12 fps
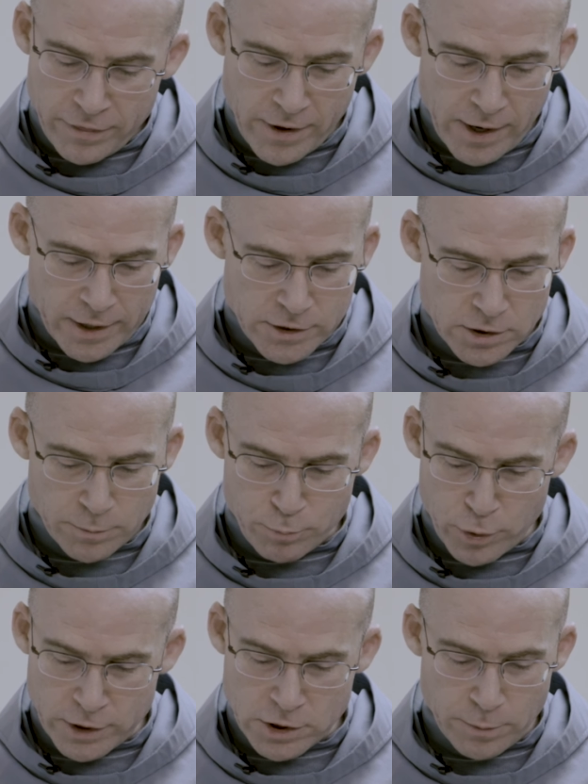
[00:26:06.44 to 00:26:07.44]
Thus, the
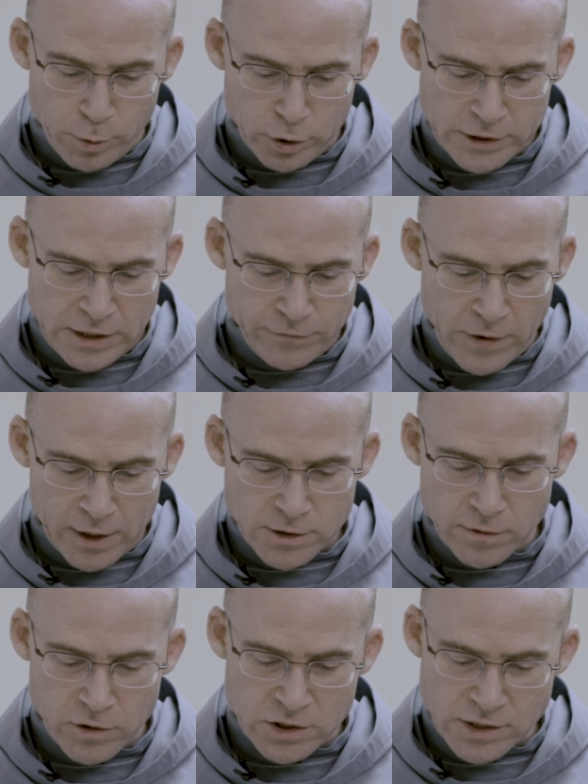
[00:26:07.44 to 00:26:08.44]
principal
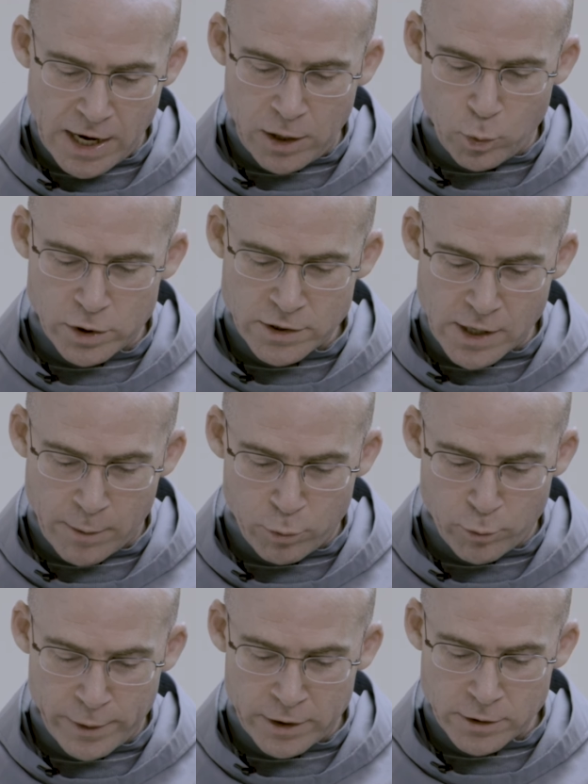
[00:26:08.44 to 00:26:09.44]
defects of the sanguine
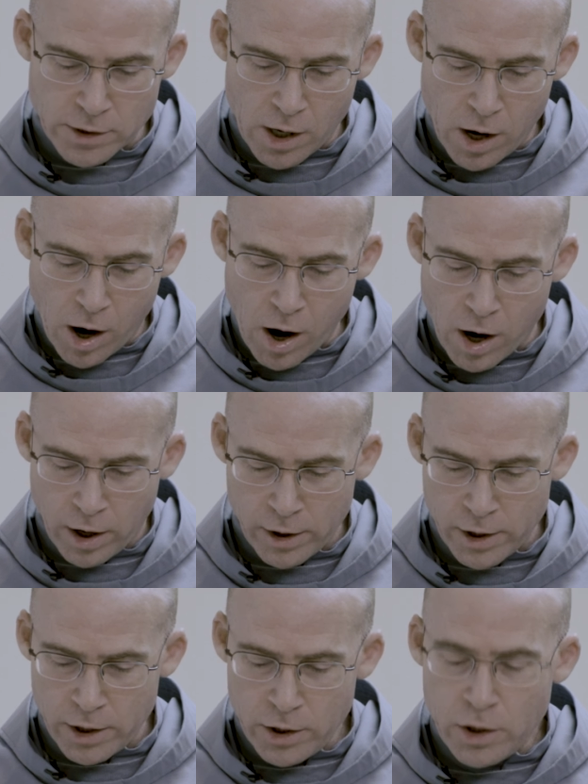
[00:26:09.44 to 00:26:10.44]
temperament
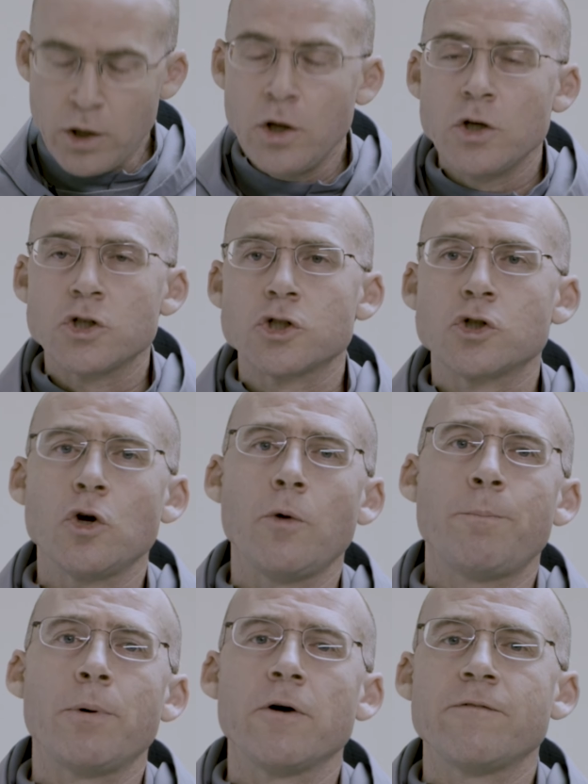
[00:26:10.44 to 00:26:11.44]
are
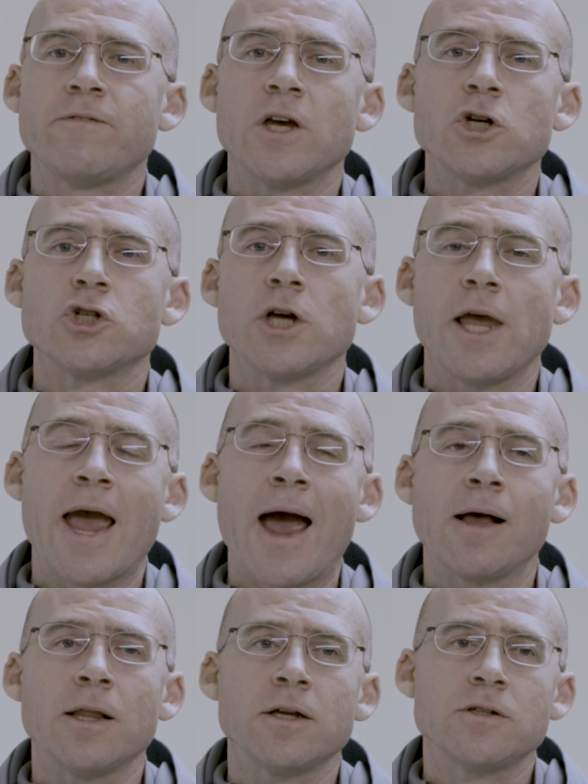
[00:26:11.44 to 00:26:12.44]

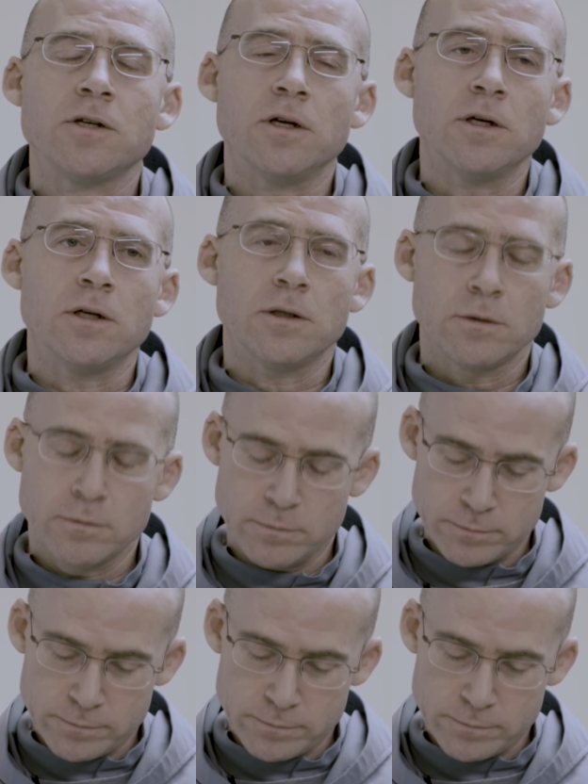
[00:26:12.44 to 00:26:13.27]
superficiality.